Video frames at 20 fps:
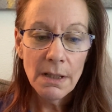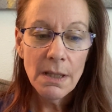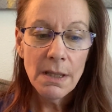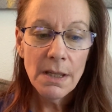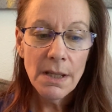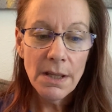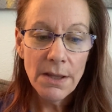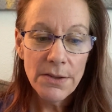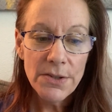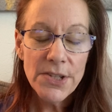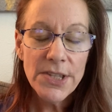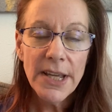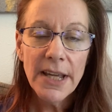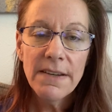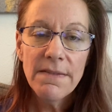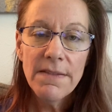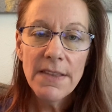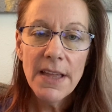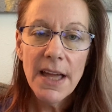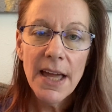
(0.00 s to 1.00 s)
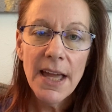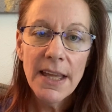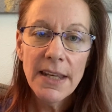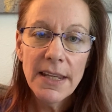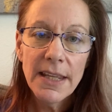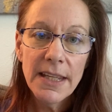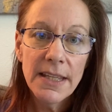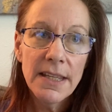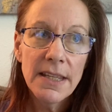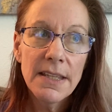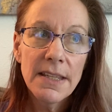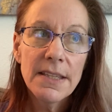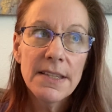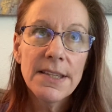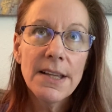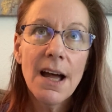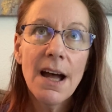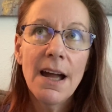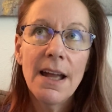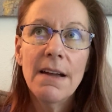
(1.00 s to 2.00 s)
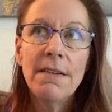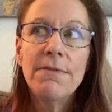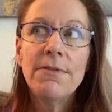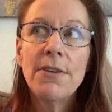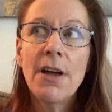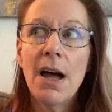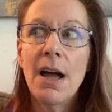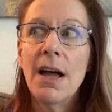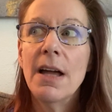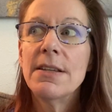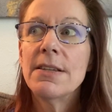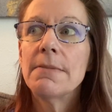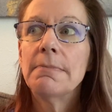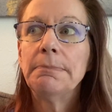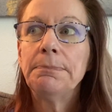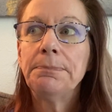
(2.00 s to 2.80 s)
The other side of that is I have not